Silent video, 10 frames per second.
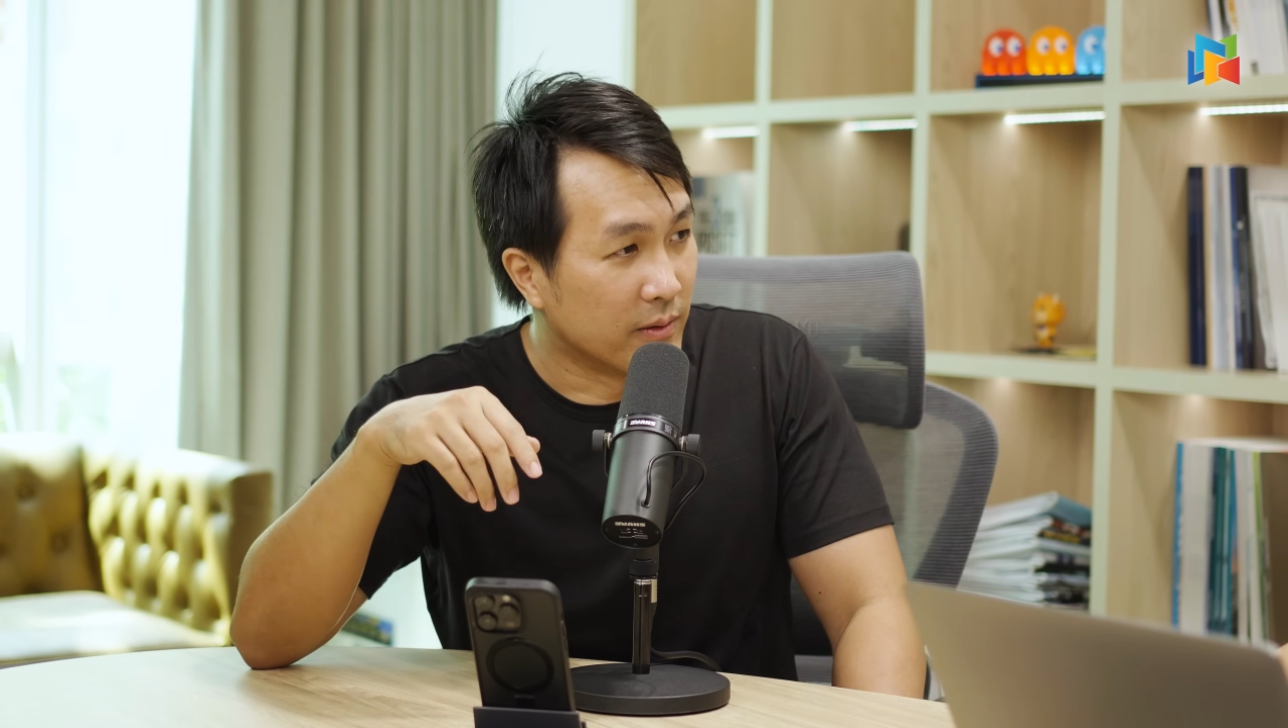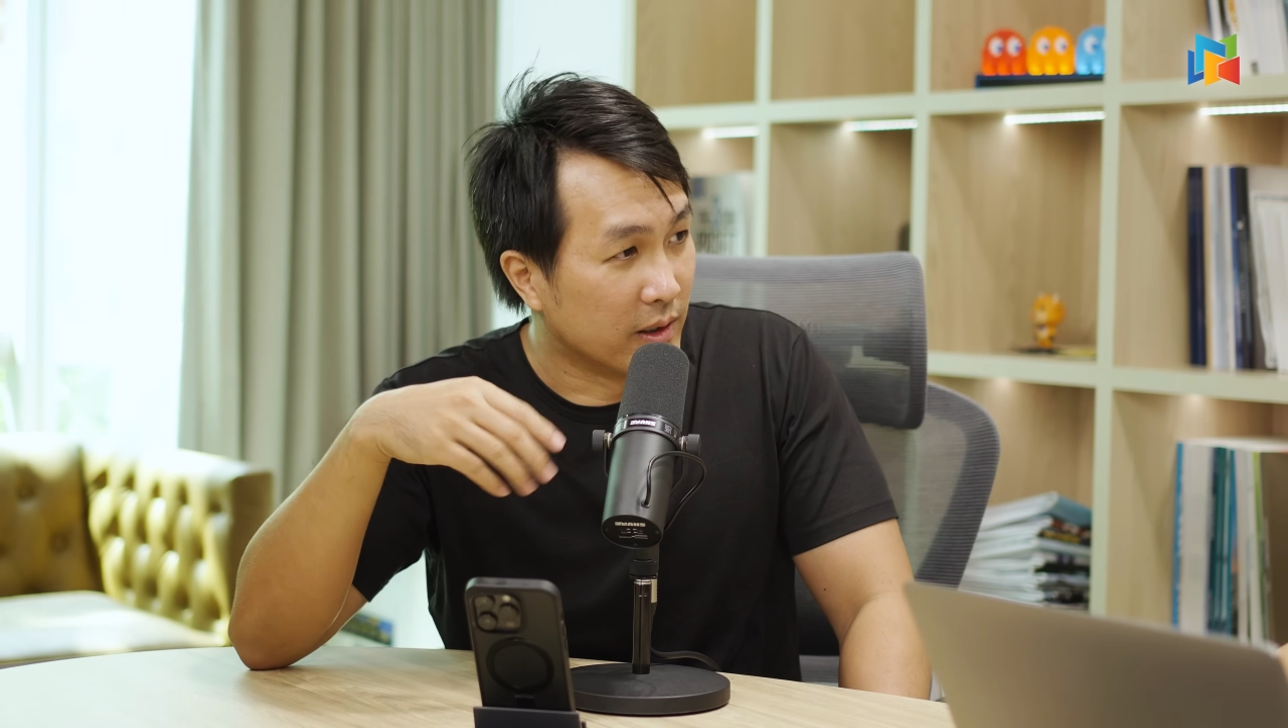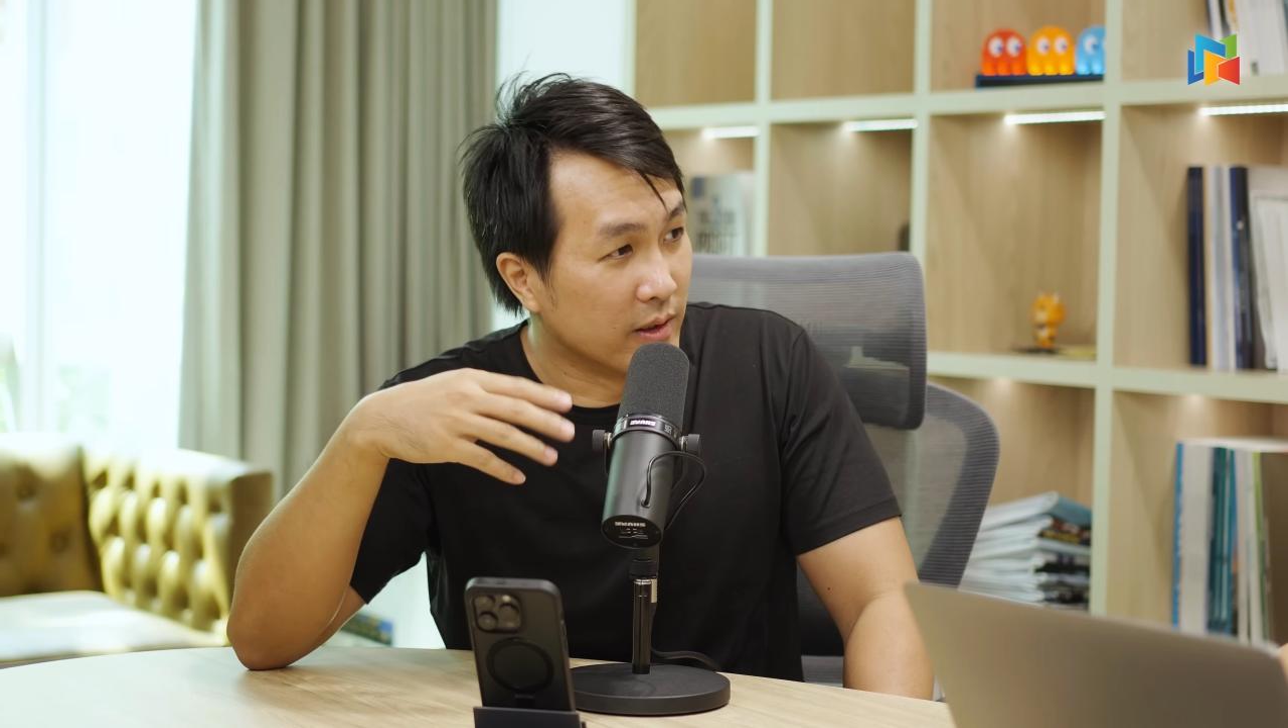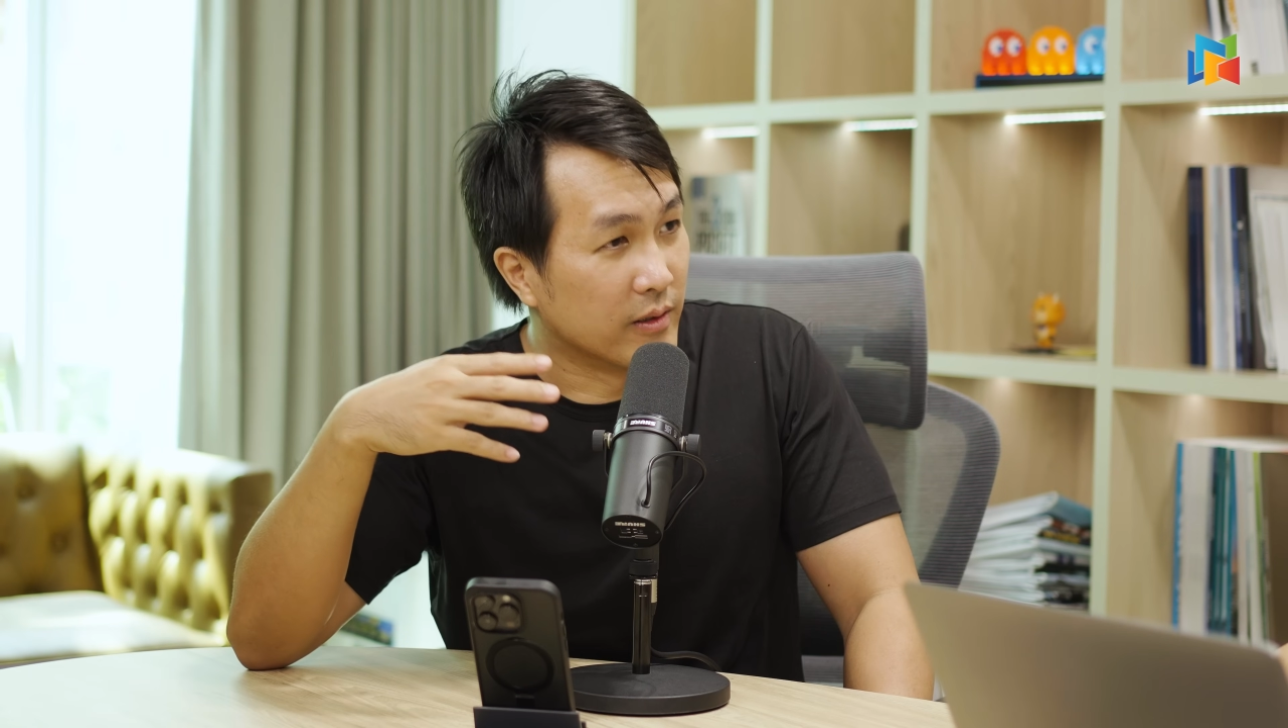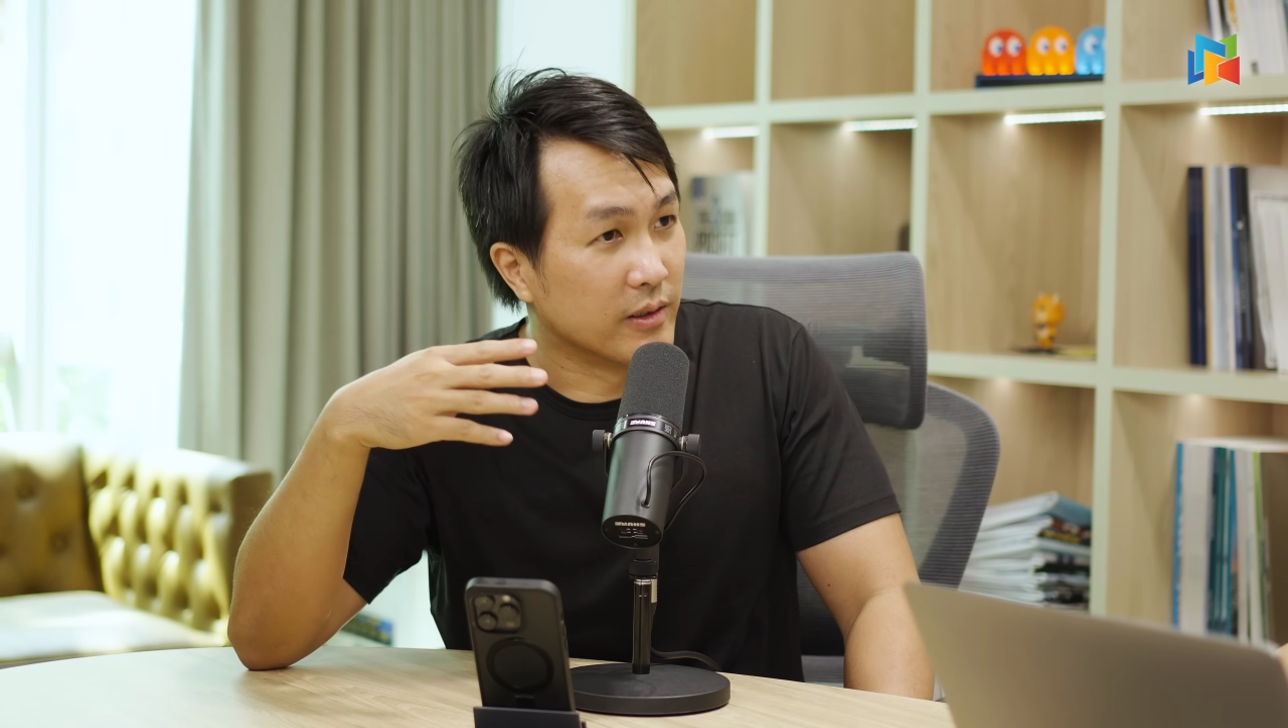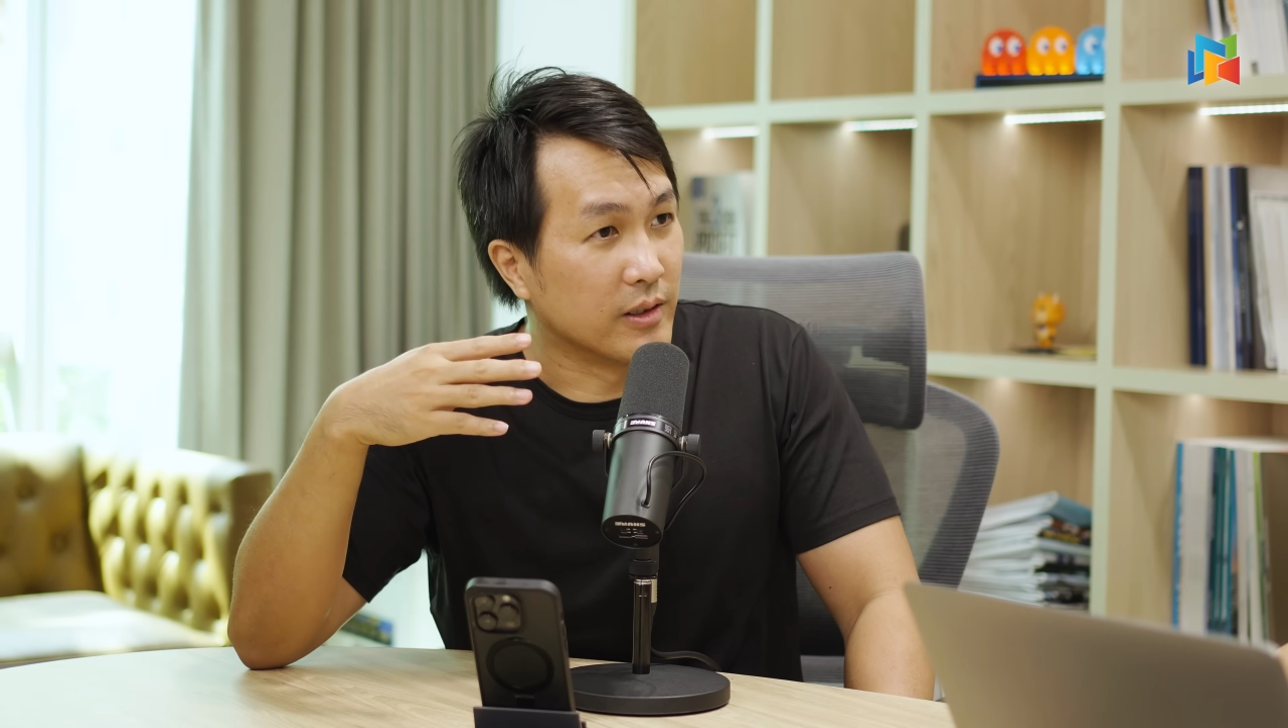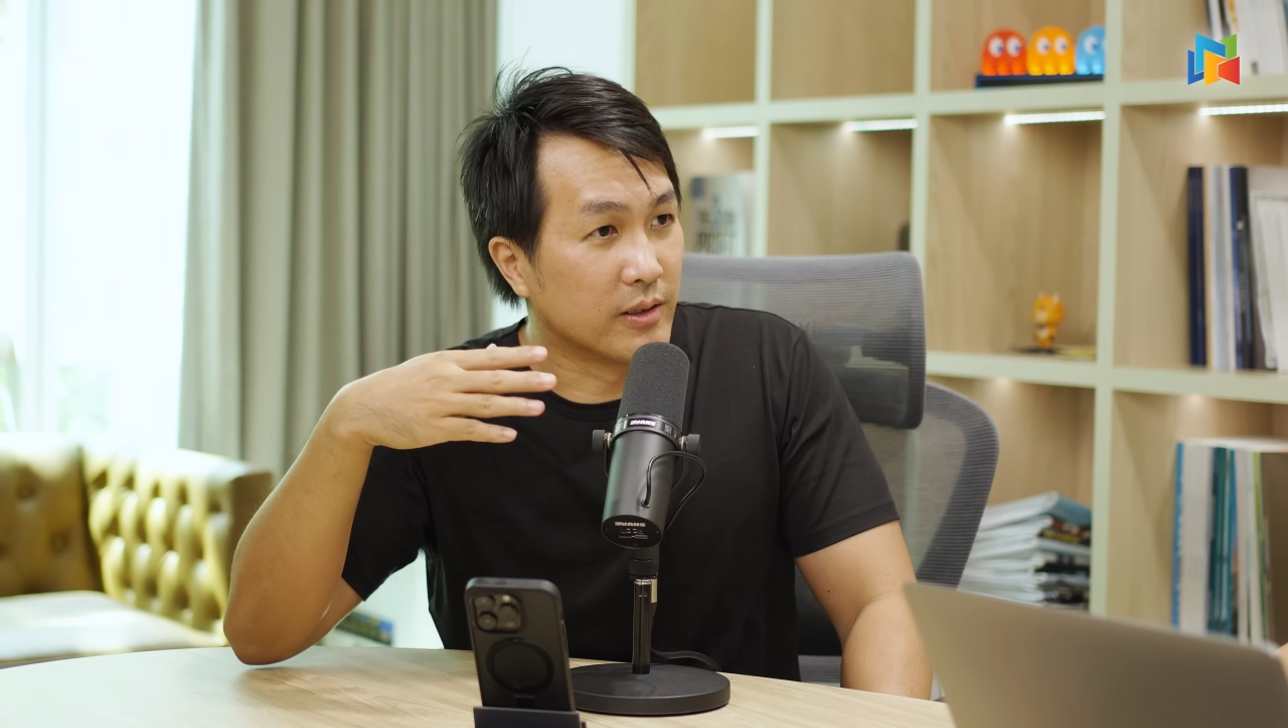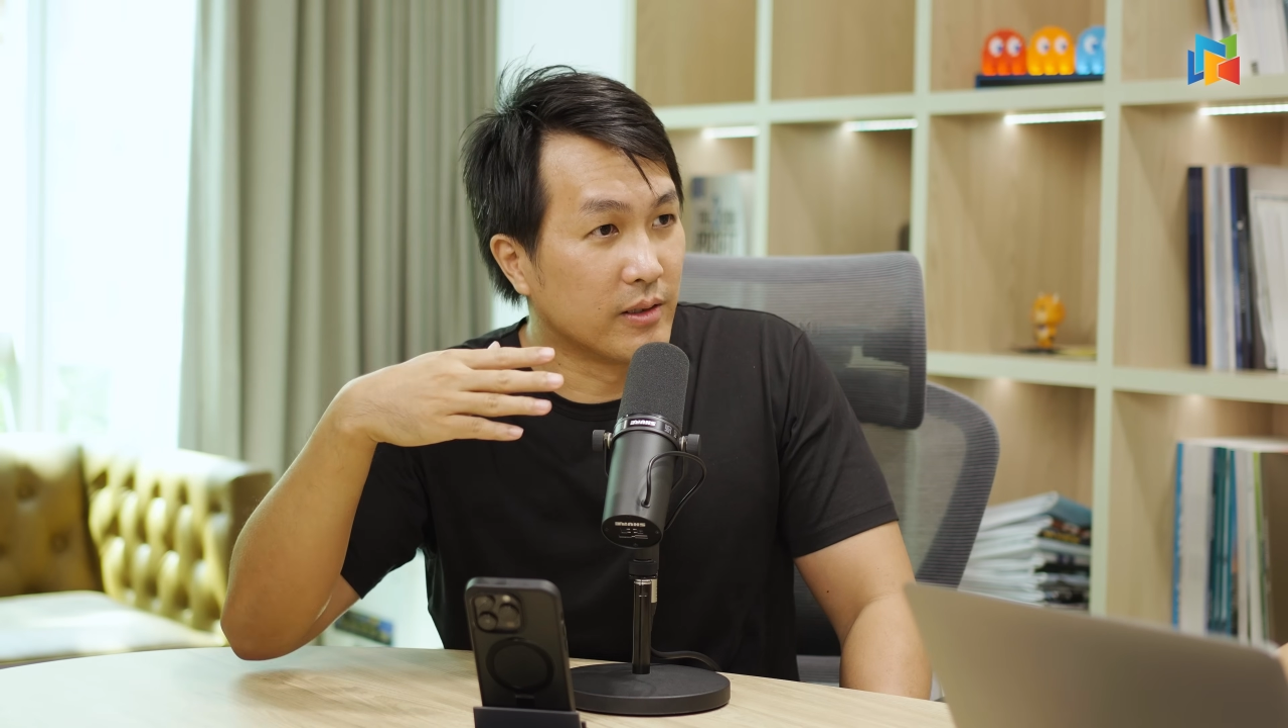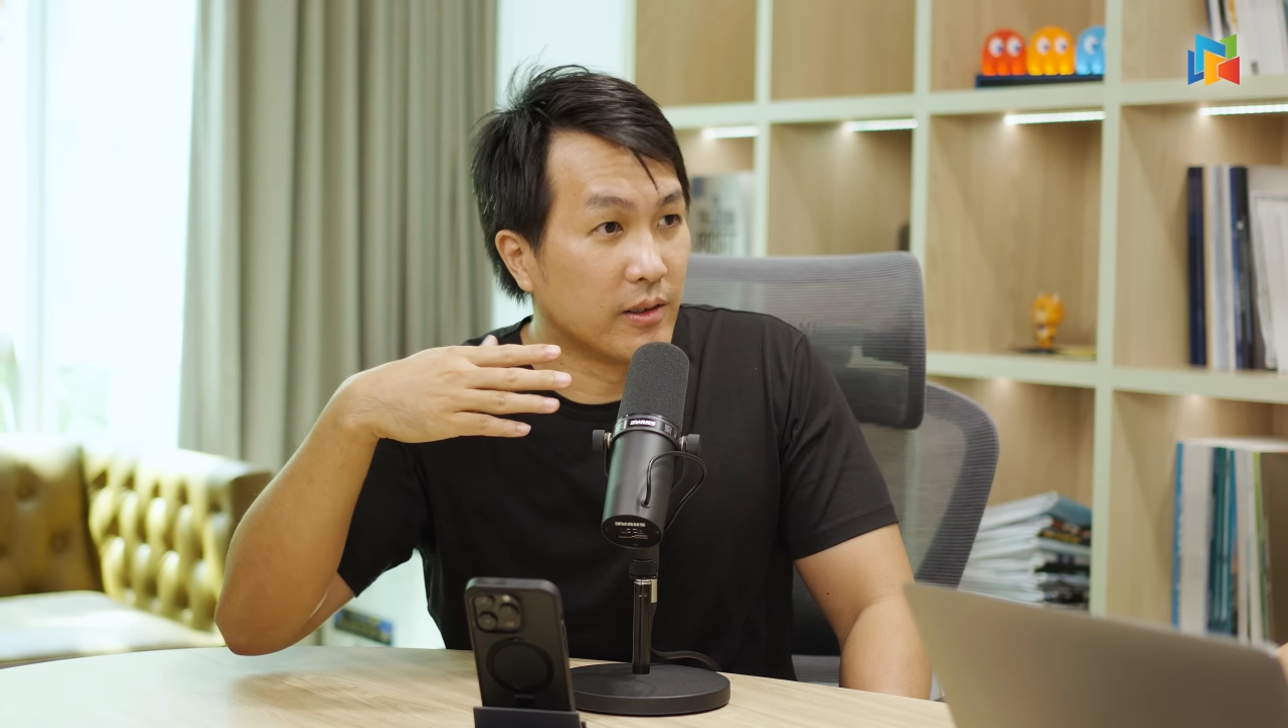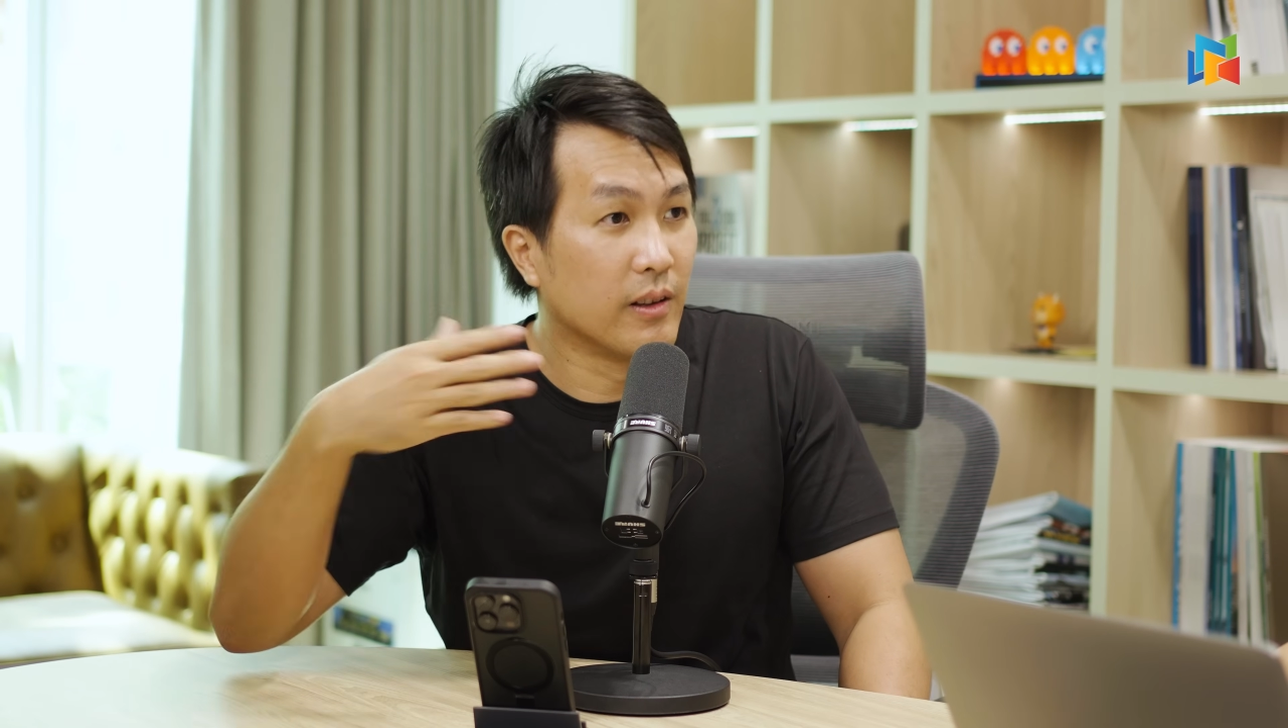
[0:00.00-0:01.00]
in any of these